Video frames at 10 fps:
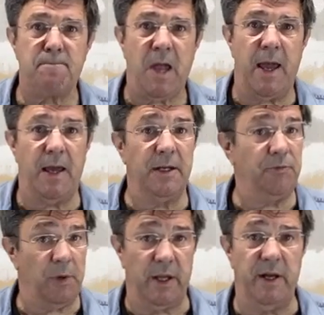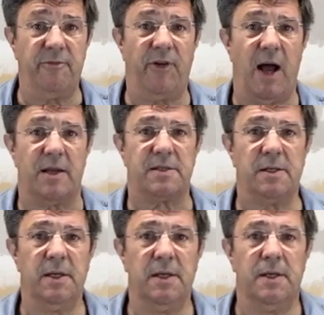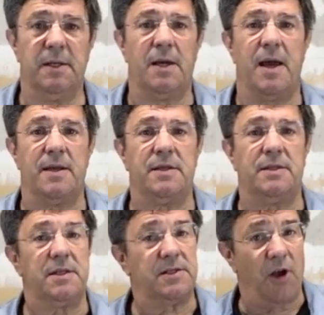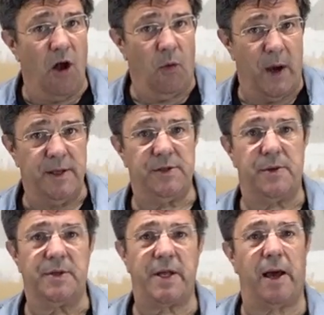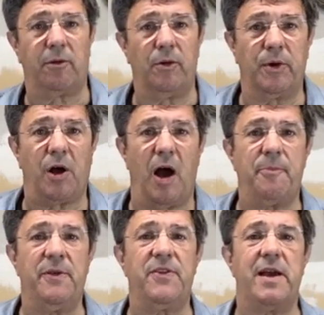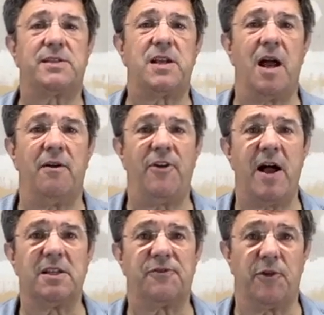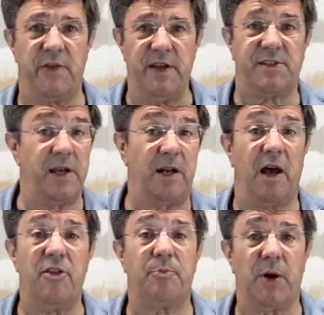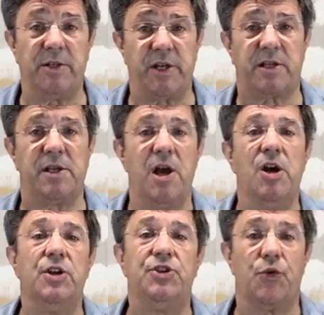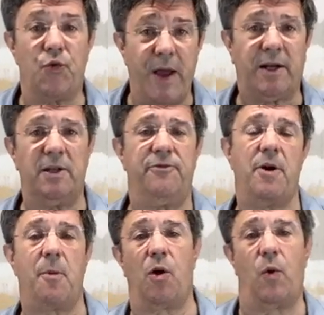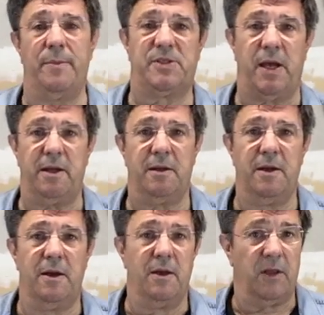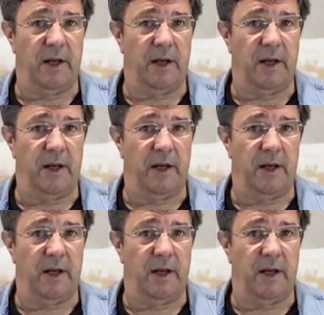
and related files. And as always, you can download a copy of the STL files for this and other projects directly from our website. The